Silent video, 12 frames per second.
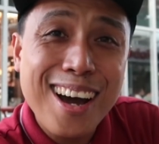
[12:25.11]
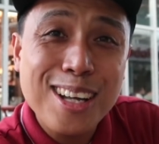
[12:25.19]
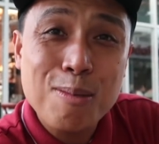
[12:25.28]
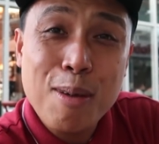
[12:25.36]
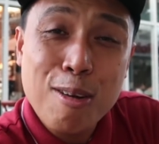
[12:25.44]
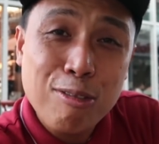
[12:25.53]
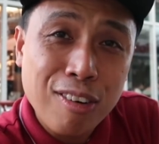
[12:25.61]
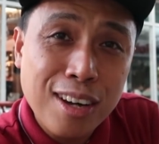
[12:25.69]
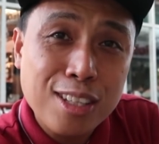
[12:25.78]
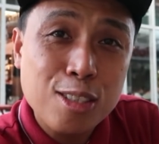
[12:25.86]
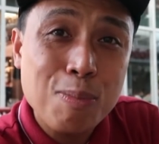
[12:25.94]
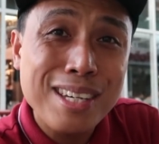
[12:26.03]
It's been
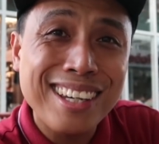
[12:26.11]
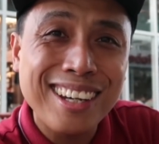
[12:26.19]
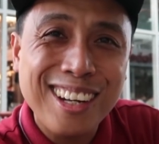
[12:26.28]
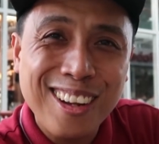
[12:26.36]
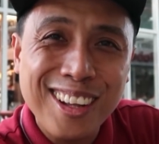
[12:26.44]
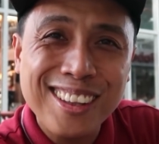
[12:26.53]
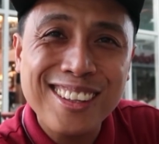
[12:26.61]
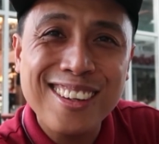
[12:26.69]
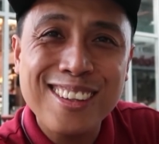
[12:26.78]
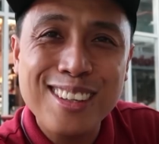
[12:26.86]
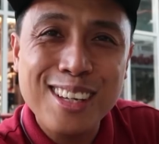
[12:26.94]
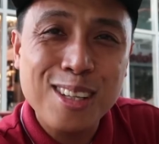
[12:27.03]
fun speaking in
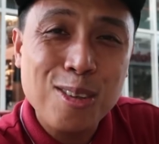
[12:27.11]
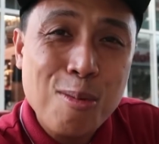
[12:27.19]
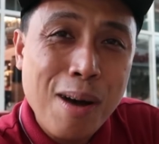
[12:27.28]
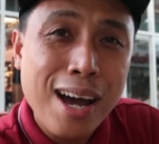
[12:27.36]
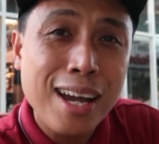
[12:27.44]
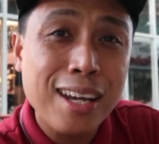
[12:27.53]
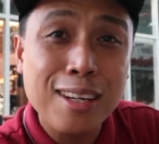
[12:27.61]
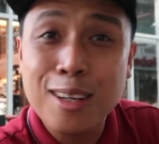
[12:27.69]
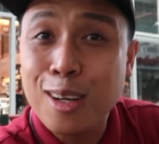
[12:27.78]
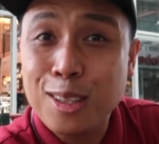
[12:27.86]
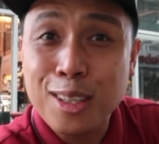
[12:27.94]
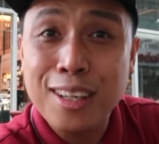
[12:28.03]
London, in Dubai, and
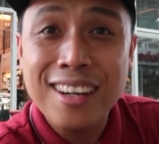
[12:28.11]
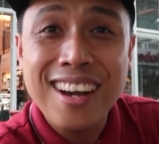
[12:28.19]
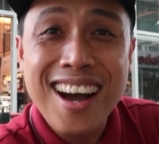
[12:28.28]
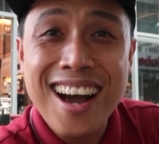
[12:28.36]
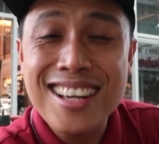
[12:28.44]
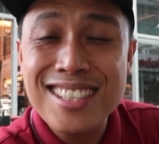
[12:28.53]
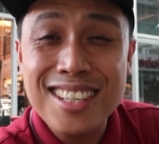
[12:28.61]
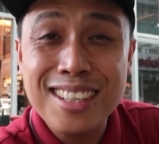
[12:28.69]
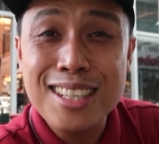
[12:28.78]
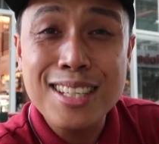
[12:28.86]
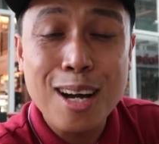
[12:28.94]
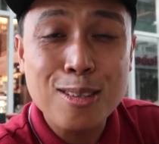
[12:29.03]
in other
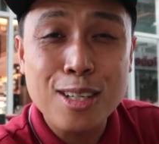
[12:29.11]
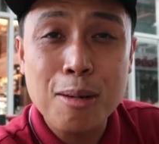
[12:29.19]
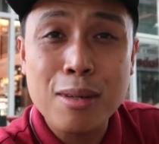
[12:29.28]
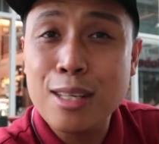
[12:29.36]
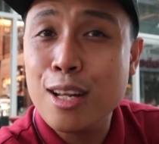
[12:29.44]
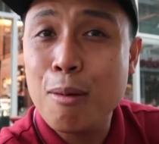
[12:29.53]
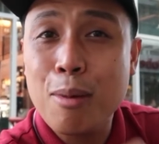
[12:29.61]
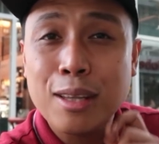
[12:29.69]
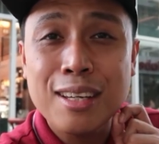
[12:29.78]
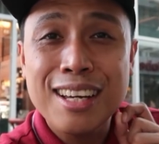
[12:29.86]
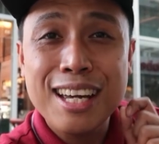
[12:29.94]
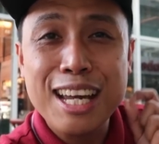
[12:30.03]
cities outside Manila,
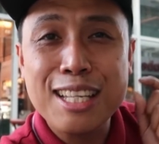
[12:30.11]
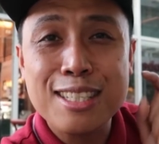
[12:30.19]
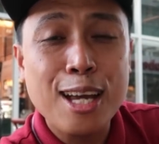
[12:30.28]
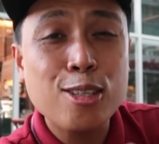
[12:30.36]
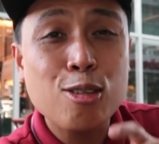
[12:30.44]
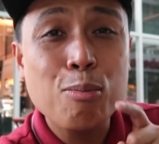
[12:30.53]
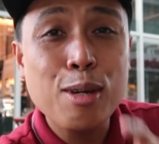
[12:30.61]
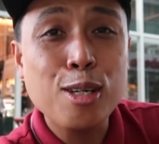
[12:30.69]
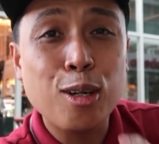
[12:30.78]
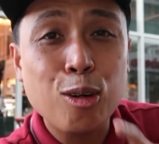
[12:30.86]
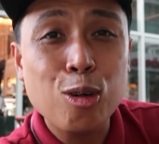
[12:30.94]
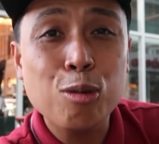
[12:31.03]
but it's nice to be
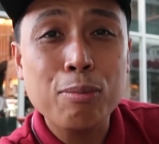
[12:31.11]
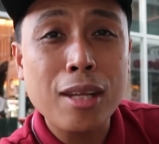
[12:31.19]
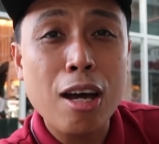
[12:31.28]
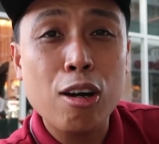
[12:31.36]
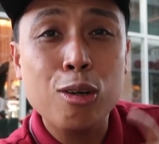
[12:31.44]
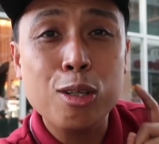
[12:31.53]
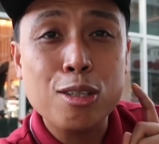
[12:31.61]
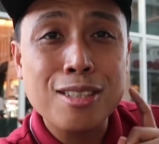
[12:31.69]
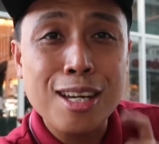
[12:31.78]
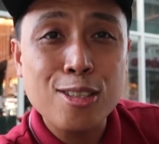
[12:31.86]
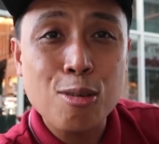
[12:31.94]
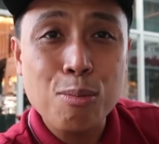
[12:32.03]
in your hometown.
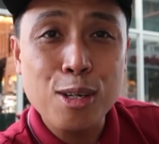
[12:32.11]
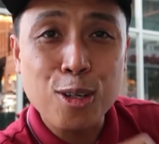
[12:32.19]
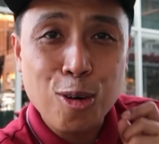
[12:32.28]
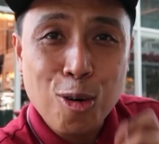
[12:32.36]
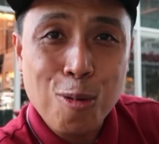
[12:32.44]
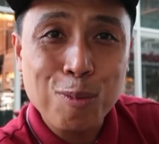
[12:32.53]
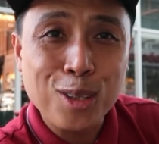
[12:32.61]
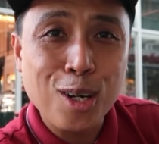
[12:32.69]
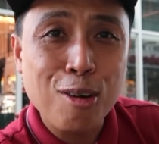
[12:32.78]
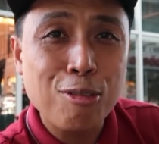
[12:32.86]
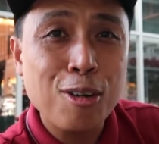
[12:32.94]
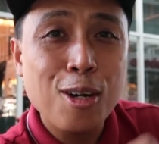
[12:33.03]
It's nice to be in your home
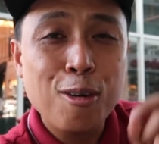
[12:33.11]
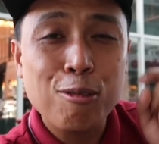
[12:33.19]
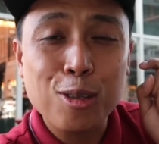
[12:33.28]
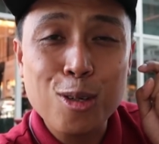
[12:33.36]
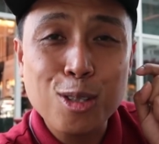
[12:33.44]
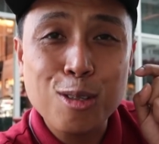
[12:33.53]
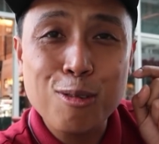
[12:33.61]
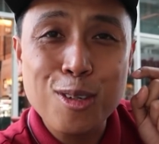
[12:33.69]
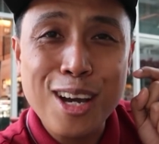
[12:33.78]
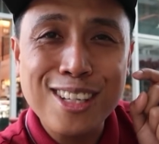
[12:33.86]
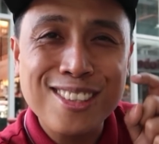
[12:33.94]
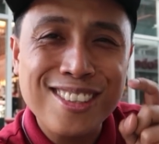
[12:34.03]
turf. For those of
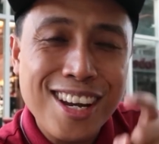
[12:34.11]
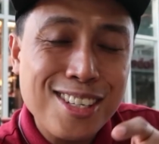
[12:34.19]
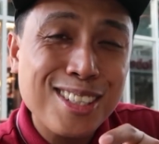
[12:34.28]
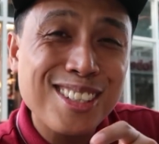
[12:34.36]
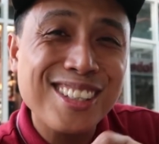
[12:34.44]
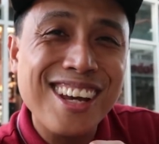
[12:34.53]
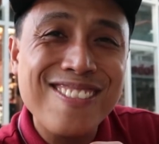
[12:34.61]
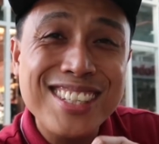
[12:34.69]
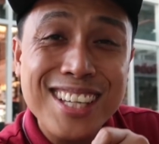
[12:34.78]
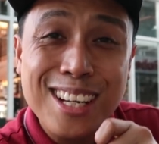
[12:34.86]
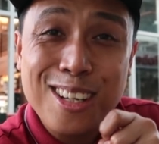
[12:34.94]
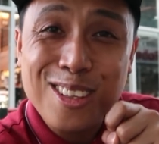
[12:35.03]
you guys who registered, I'm
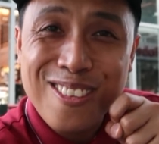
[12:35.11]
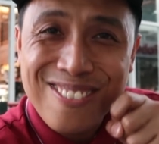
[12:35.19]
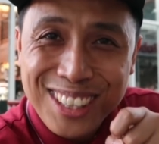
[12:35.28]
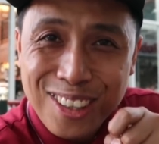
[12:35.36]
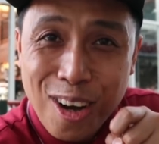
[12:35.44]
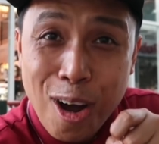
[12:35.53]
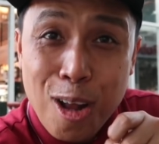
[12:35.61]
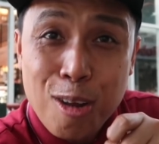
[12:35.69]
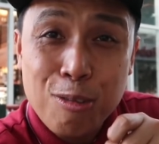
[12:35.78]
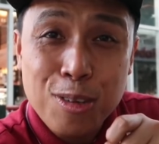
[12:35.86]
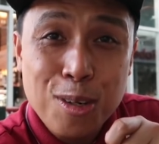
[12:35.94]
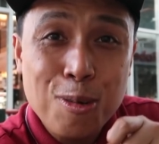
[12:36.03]
excited to meet
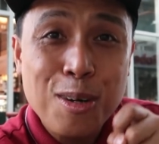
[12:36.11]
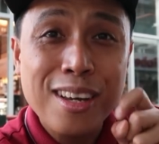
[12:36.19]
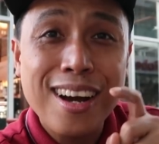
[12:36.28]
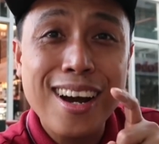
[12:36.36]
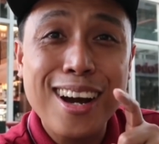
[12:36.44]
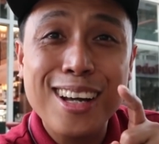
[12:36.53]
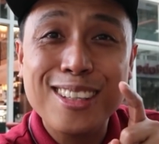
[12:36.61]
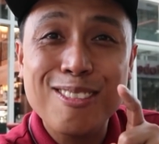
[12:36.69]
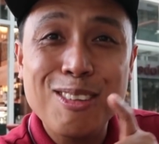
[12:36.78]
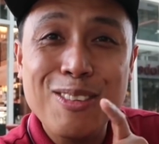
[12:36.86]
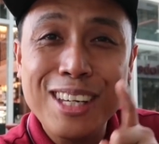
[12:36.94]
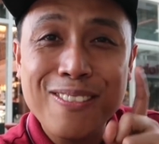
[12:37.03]
all of you. It
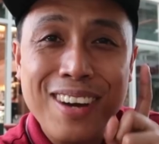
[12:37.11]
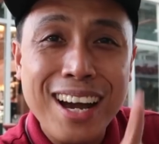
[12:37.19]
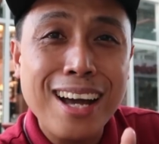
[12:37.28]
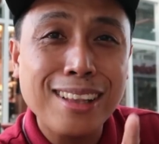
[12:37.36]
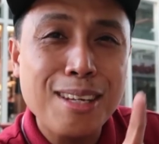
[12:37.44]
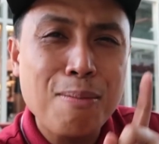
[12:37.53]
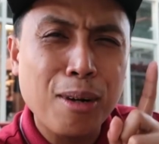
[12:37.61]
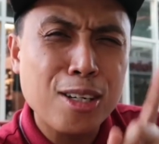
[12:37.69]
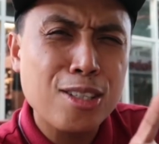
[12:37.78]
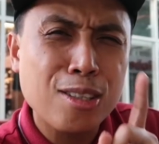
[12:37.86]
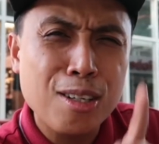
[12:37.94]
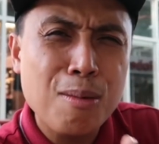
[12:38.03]
will be in Makati,
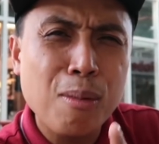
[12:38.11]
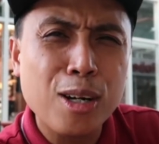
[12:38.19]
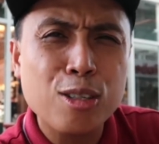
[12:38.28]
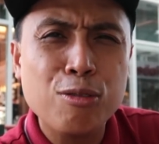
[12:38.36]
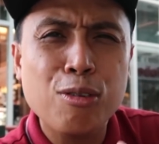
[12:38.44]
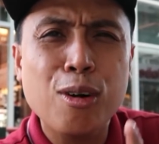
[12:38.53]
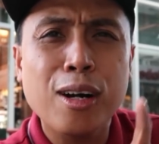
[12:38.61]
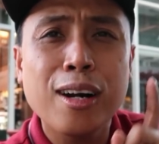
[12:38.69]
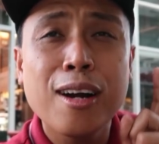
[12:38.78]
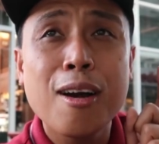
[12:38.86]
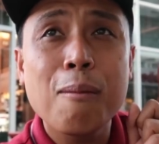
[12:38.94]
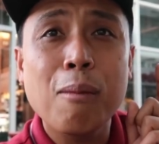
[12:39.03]
March 3, March 4,
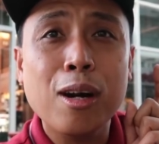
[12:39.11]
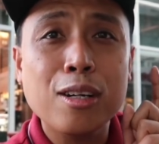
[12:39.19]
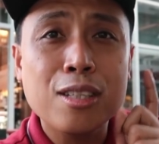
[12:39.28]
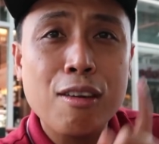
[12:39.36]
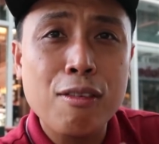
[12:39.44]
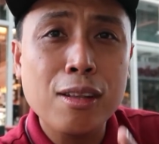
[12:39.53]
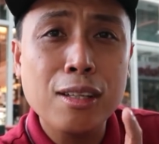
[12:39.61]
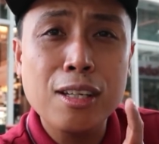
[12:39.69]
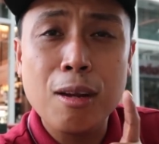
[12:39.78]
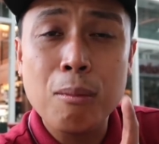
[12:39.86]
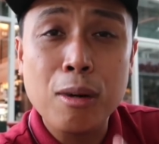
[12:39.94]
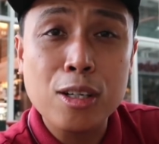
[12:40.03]
March 17,
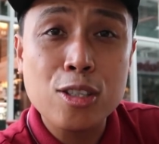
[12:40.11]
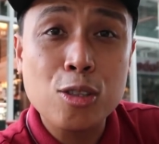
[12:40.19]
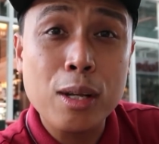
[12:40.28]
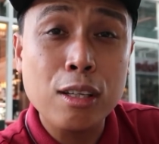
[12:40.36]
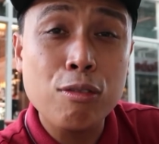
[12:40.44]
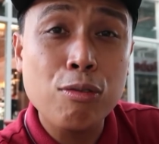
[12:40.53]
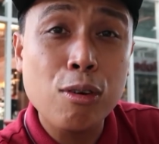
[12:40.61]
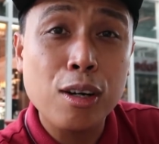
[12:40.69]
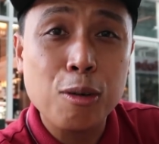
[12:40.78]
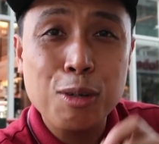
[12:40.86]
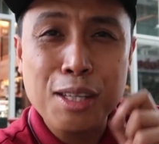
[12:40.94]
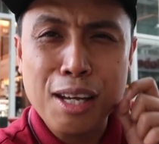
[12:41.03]
and March
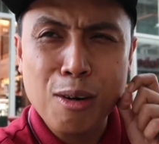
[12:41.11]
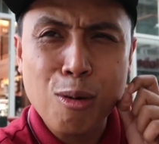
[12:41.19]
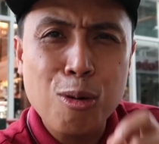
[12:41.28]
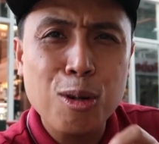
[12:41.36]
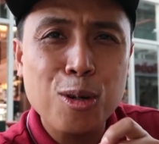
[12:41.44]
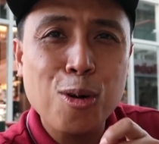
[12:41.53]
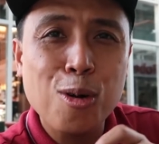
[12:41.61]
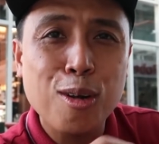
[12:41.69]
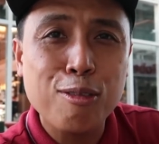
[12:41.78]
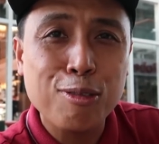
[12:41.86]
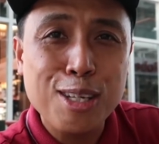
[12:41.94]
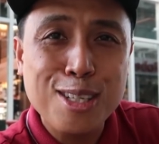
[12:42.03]
24, with the whole
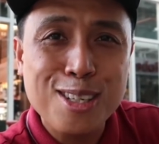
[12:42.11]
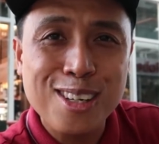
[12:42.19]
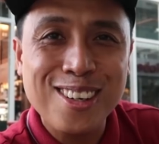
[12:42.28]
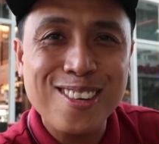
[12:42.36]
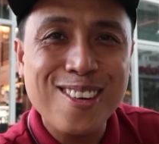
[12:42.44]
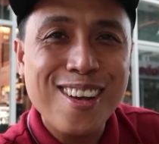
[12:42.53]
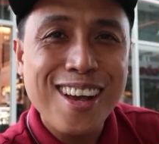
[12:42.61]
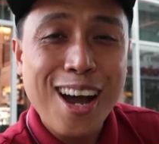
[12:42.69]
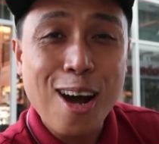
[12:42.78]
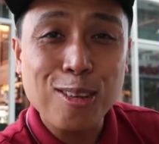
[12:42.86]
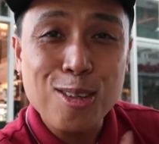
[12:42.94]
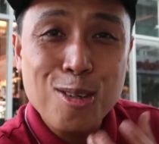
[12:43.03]
goal of teaching you
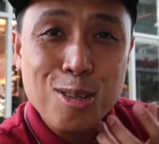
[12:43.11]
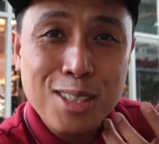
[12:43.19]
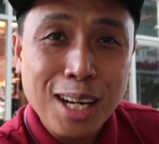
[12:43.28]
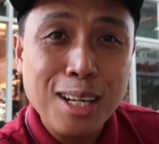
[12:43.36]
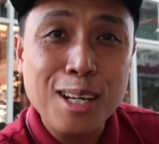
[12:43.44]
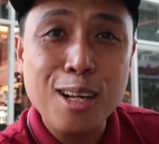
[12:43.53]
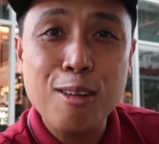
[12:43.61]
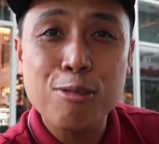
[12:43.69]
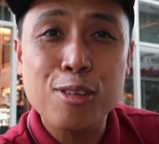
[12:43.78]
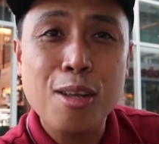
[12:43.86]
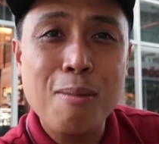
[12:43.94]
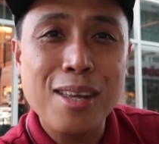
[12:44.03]
how to use technical and
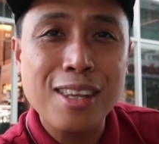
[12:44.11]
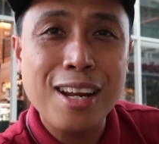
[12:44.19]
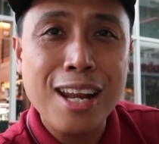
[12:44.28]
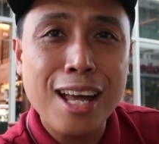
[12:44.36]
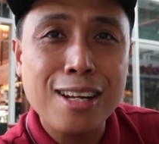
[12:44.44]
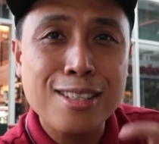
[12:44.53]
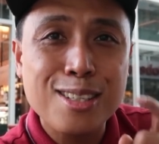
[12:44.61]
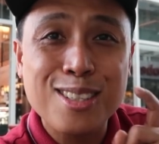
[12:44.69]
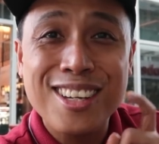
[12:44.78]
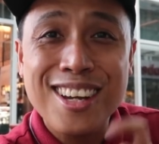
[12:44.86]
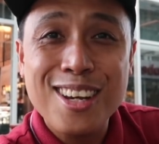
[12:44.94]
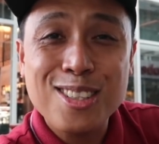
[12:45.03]
fundamental analysis
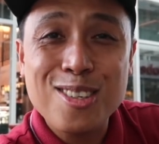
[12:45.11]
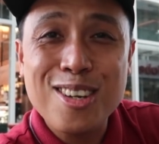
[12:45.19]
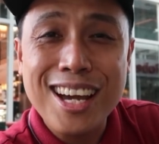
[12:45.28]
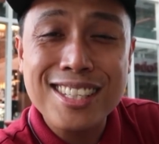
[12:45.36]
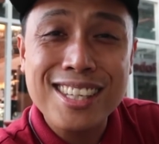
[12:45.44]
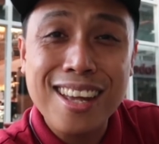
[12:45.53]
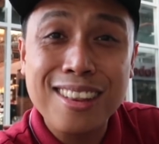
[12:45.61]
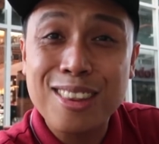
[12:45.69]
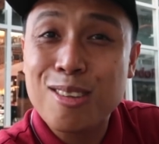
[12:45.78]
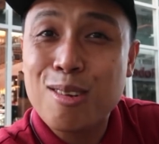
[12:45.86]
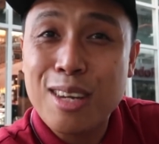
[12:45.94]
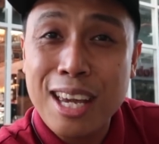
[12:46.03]
so you guys get
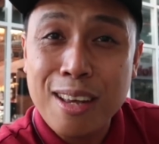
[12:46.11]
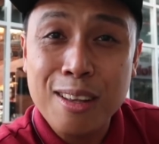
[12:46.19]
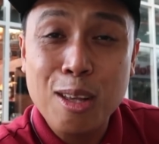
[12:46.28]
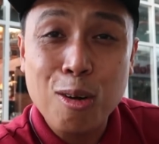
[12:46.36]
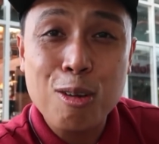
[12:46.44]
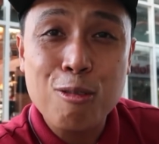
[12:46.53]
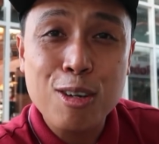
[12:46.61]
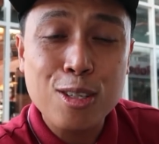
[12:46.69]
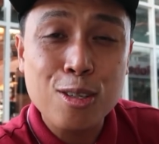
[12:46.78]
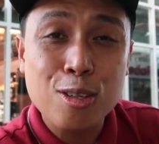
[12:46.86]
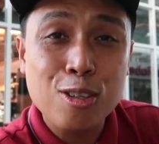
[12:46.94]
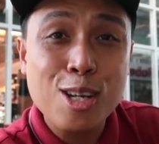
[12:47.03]
to gain the
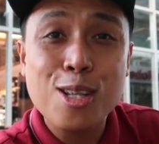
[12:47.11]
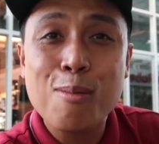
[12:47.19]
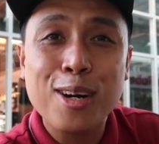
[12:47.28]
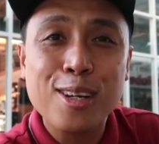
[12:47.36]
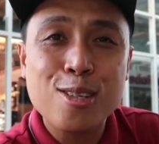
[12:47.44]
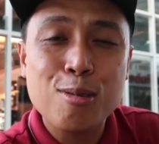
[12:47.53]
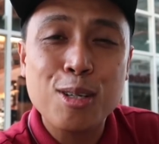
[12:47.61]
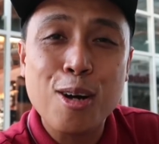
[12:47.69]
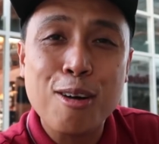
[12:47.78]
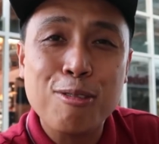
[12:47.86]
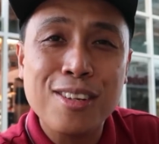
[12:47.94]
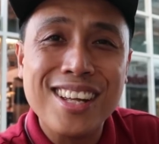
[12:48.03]
conviction to trade the markets with
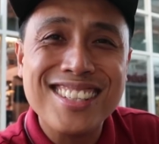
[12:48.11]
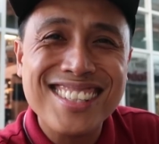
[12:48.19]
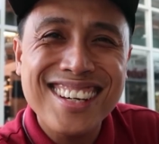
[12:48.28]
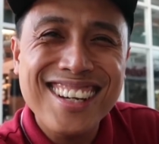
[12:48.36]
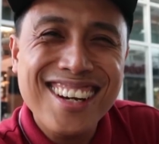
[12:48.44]
confidence.